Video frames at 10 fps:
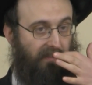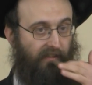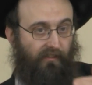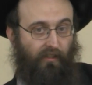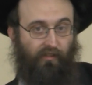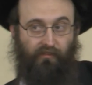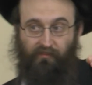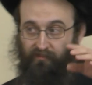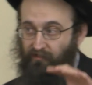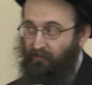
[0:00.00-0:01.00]
So,
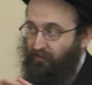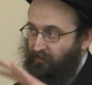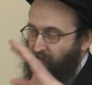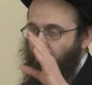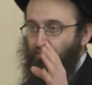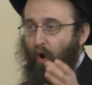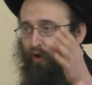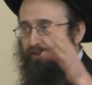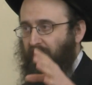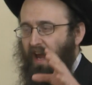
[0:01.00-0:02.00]

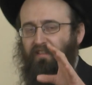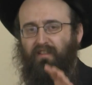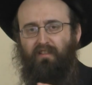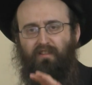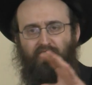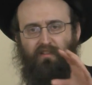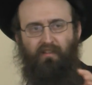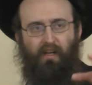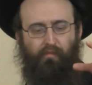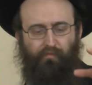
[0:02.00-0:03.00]
most cases
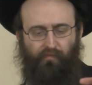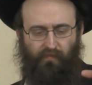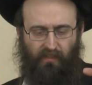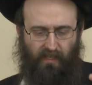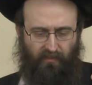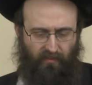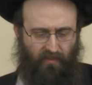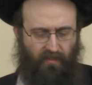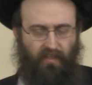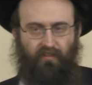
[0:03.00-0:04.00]
that
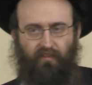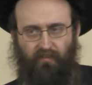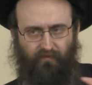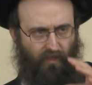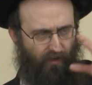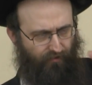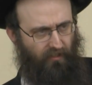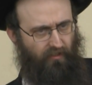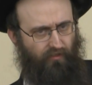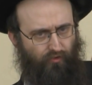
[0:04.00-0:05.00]
of
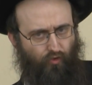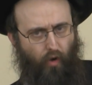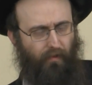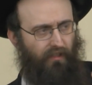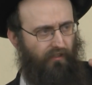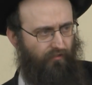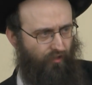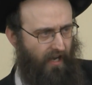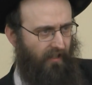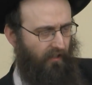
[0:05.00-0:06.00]
Yichud normally,
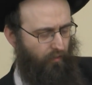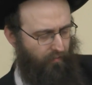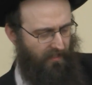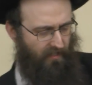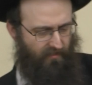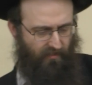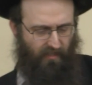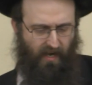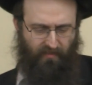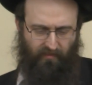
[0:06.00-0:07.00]
regularly would be Isser
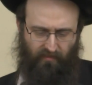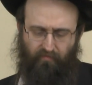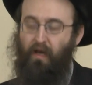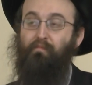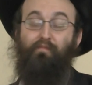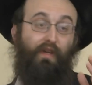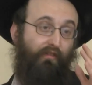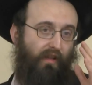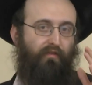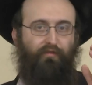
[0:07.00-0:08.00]
D'Oraisa.
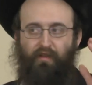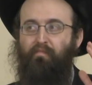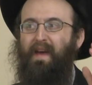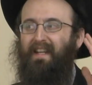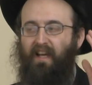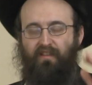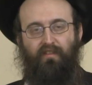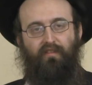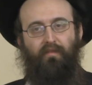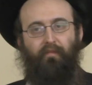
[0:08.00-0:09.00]
Many
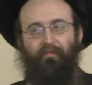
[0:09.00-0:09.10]
cases.